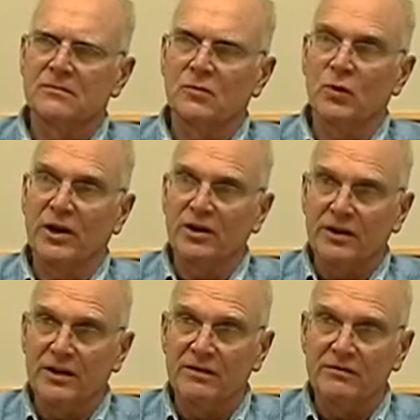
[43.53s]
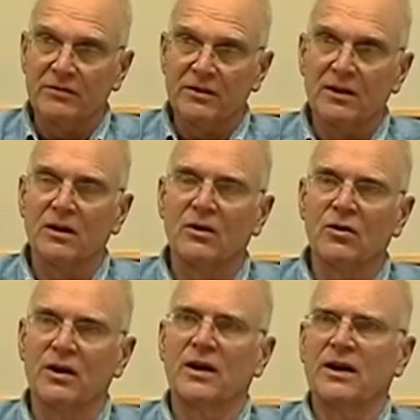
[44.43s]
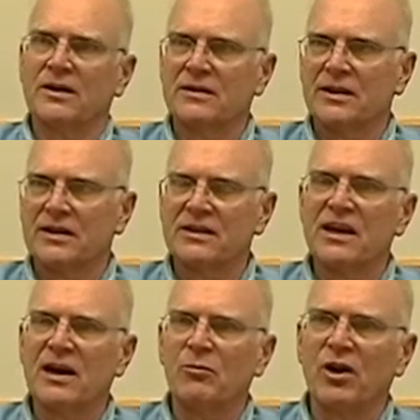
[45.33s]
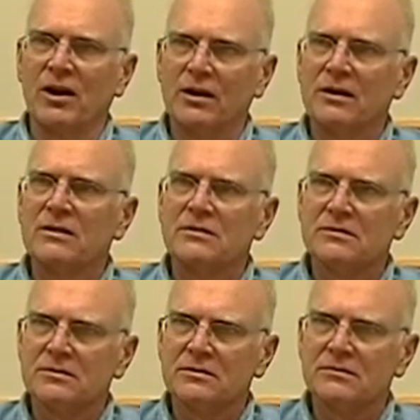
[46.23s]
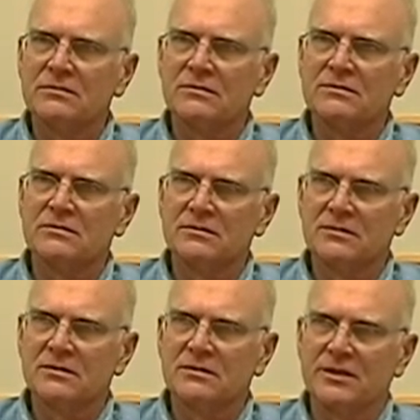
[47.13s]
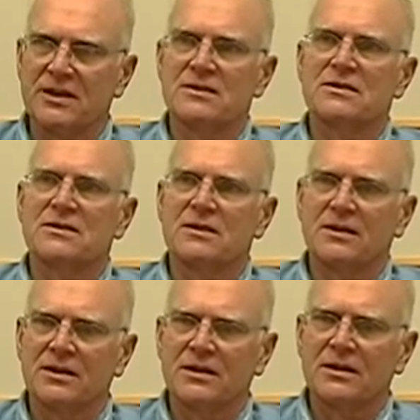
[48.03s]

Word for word: Where? And, Where? Oh, uh, at Cameron. Cameron, in Vietnam? Yes. Okay.